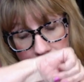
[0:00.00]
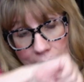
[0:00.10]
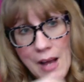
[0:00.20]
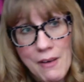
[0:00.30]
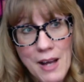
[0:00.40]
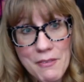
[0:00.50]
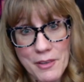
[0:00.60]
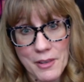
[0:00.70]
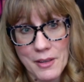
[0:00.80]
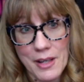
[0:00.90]

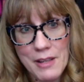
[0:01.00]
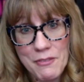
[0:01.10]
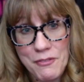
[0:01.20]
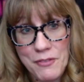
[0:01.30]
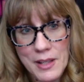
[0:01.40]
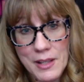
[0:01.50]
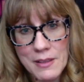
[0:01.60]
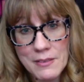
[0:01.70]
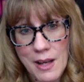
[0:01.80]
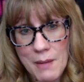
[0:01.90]
However, it
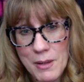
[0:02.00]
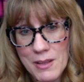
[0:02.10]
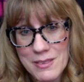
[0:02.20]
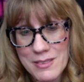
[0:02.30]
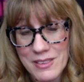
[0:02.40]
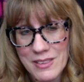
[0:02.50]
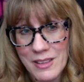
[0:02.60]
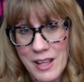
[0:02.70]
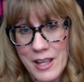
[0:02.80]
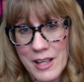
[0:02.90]
feels almost
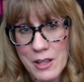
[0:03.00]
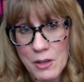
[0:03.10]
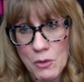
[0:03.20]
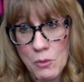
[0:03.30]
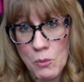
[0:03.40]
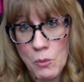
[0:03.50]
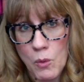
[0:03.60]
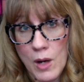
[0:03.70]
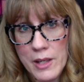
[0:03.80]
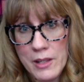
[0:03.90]
like
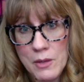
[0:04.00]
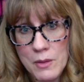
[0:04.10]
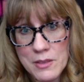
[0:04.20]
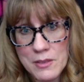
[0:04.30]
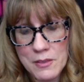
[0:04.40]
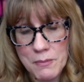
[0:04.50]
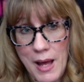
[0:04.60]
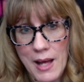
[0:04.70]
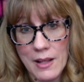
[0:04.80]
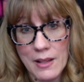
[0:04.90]
what you would
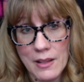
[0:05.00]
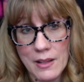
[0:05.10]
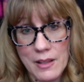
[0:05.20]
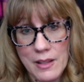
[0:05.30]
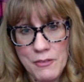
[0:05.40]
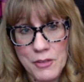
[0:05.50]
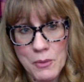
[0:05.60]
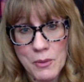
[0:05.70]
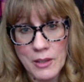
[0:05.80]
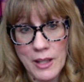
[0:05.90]
smell if you
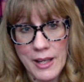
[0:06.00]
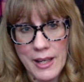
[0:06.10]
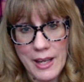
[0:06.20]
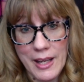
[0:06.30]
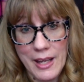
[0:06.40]
were like